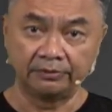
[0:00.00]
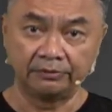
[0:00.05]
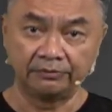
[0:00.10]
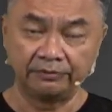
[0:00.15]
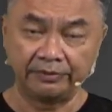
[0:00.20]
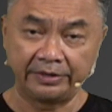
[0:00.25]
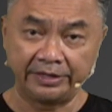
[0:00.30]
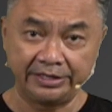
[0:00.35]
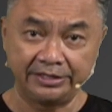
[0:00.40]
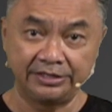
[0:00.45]

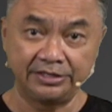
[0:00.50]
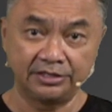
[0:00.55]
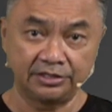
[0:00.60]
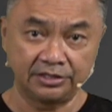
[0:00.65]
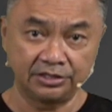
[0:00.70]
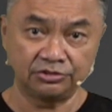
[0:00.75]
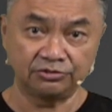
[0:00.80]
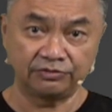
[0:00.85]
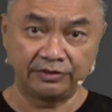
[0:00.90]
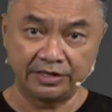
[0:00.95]
very
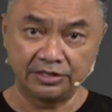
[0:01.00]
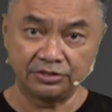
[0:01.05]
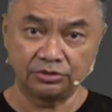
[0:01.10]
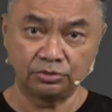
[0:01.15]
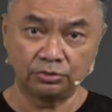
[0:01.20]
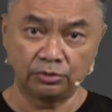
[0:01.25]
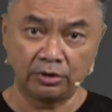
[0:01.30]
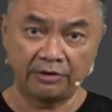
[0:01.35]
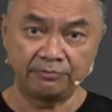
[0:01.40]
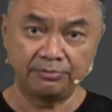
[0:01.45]
dearest friends
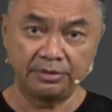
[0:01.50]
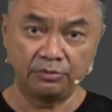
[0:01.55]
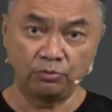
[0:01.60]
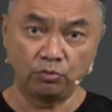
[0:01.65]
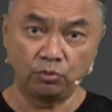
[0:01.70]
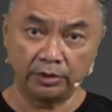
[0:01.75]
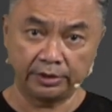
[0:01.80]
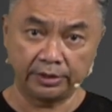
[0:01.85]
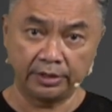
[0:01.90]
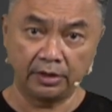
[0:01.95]
who have been
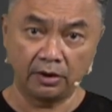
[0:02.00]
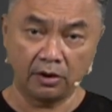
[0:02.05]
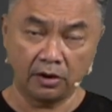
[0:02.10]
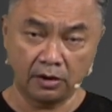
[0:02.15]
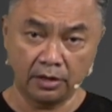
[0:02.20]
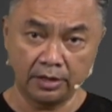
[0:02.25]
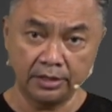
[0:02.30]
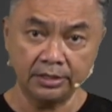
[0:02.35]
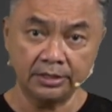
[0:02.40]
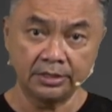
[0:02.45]
working
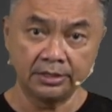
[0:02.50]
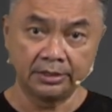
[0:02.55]
hard.